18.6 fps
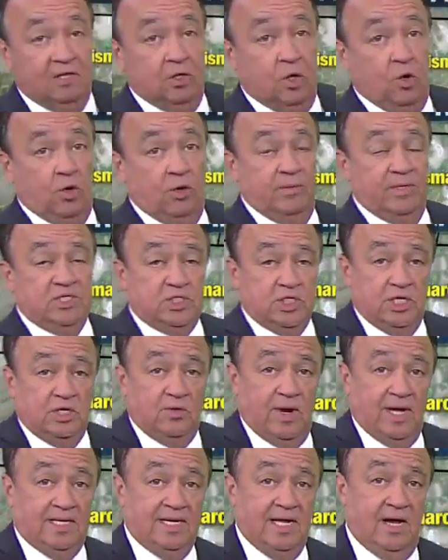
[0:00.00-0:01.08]
lower
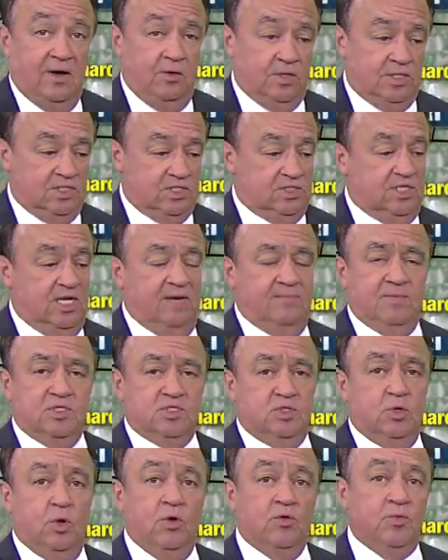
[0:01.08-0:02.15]
Michigan right now. We're going to set up
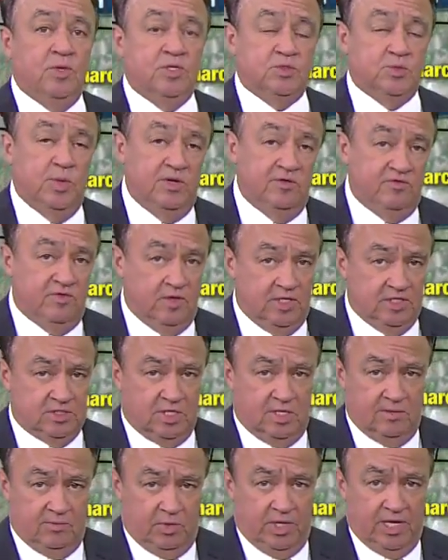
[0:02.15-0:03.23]
this northwest wind flow
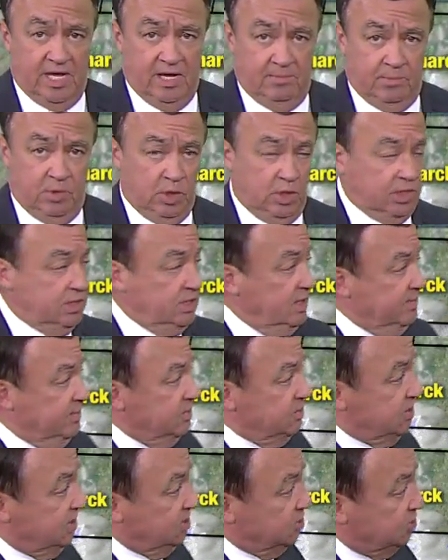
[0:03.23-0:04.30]
that's going to bring Alberta
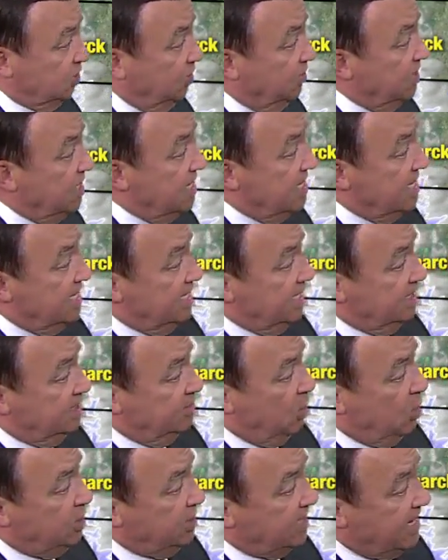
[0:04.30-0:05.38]
clippers in. So in
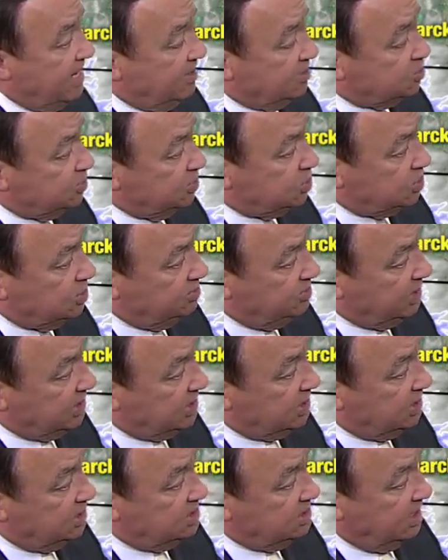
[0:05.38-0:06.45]
the morning hours, we should be
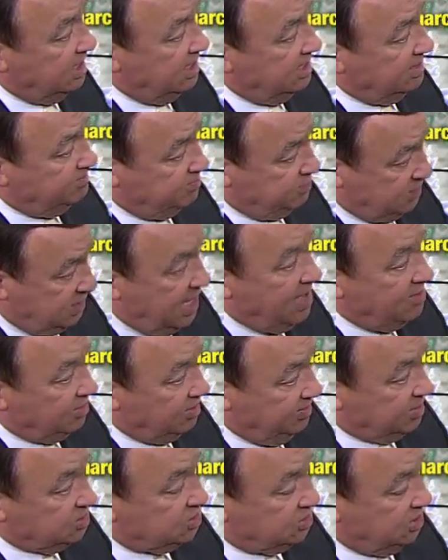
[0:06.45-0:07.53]
cl uh,
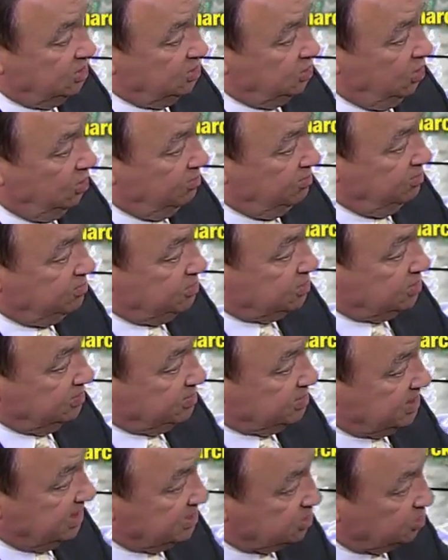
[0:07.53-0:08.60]
cloudy, but still no
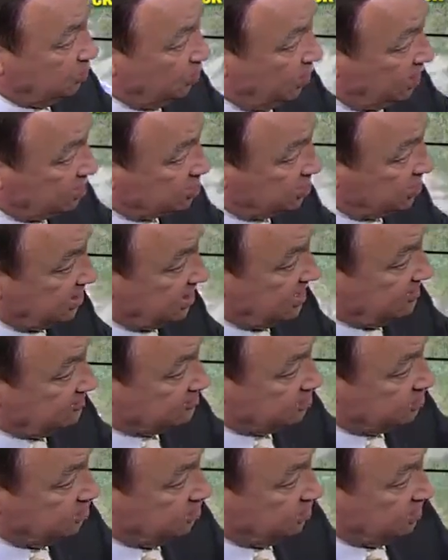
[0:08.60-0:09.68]
precipitation. Watch in the
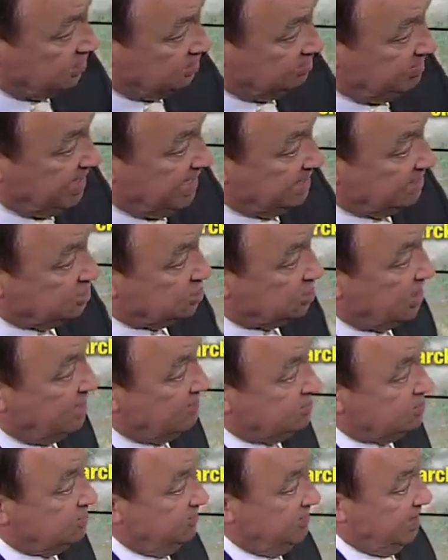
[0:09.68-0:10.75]
afternoon, a little band of
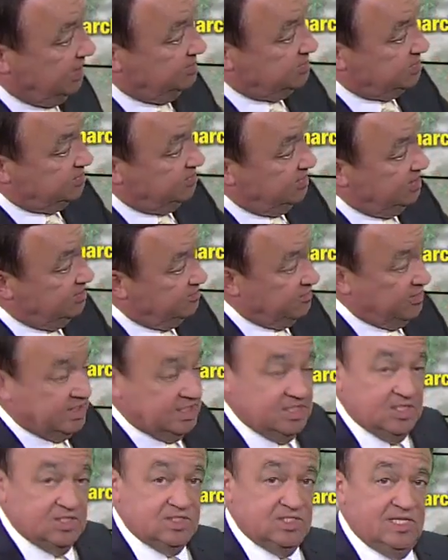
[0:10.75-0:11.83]
showers develops in
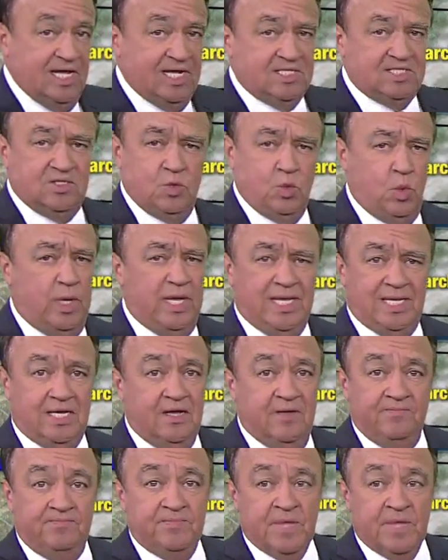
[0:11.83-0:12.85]
front of this next week.